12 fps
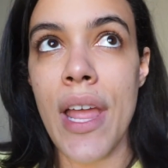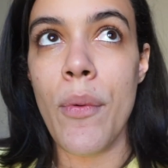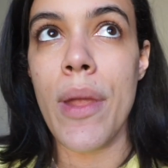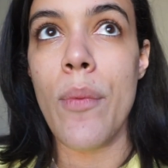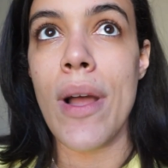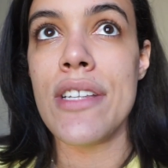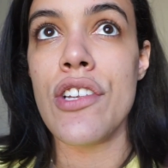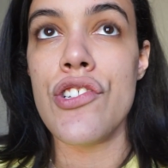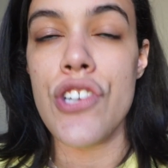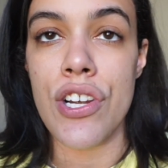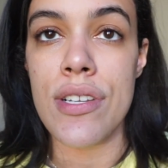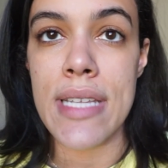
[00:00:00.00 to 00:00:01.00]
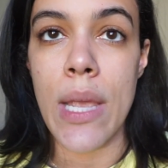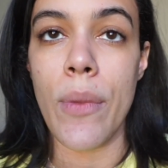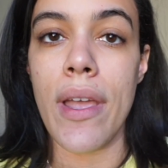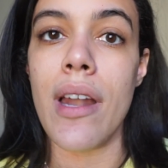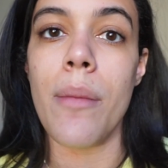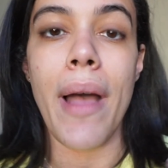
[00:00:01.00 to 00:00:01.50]
we went to Jersey and
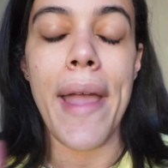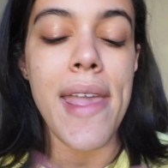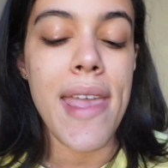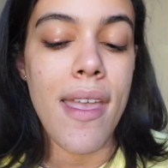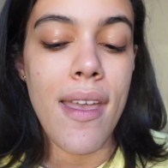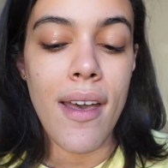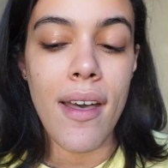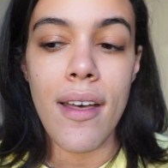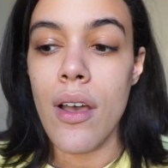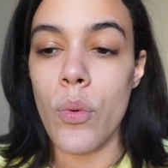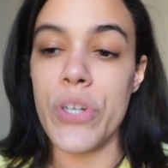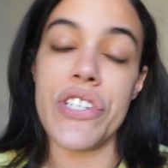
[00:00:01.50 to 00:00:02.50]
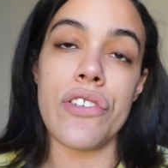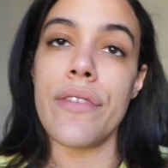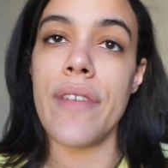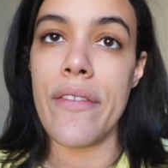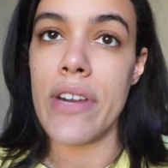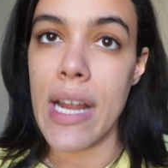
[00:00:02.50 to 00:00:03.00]
we hit up IKEA, which is our
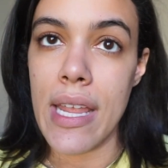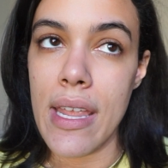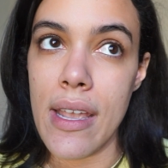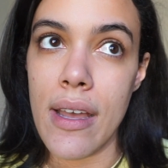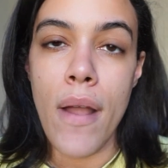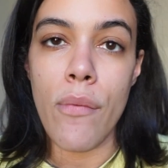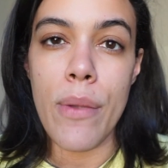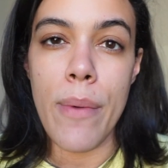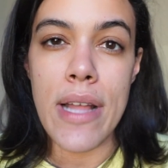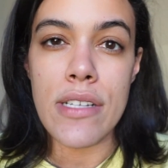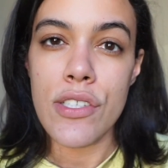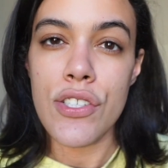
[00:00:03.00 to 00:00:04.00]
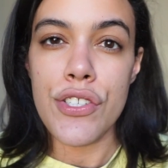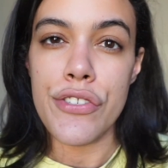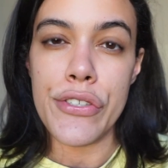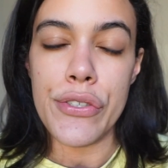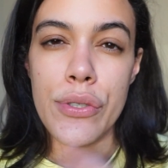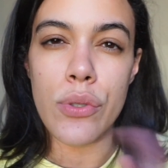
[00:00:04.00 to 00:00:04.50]
favorite IKEA. We went
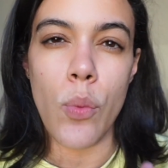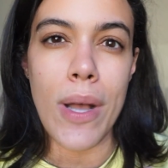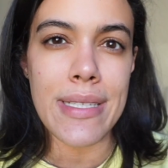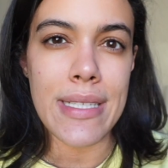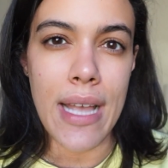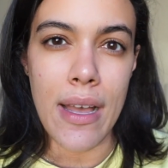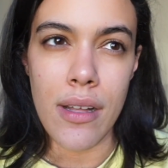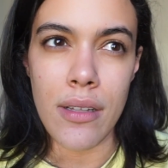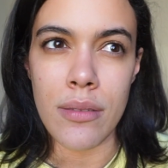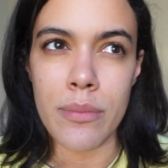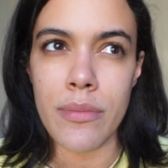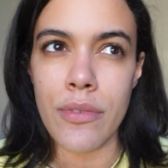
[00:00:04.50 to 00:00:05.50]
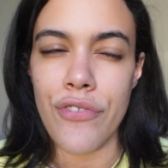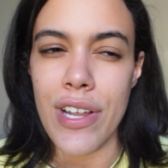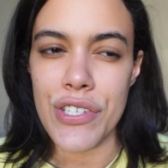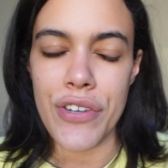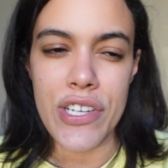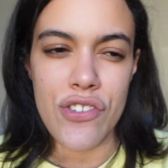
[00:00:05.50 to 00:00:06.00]
to West Elm
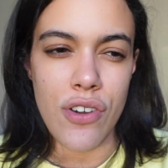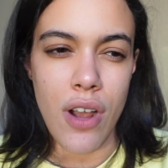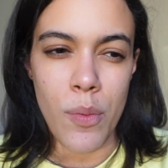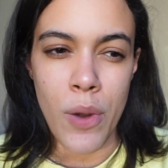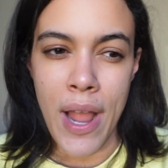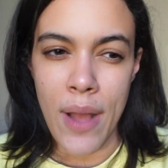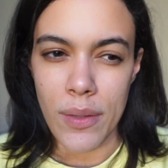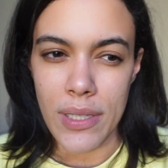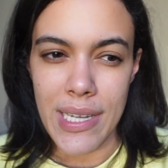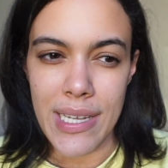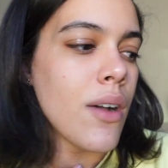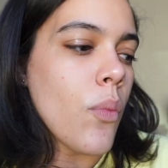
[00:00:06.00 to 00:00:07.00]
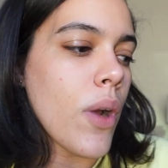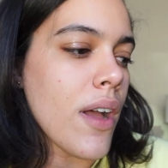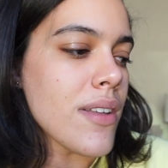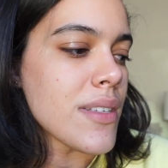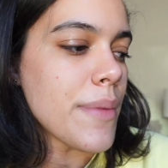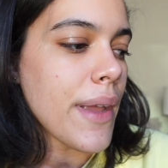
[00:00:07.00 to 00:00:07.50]
Restoration Hardware Outlet. Where
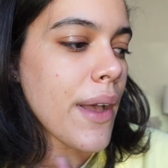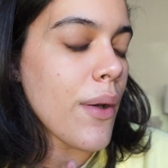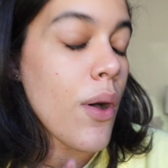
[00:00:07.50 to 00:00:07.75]
else did we go?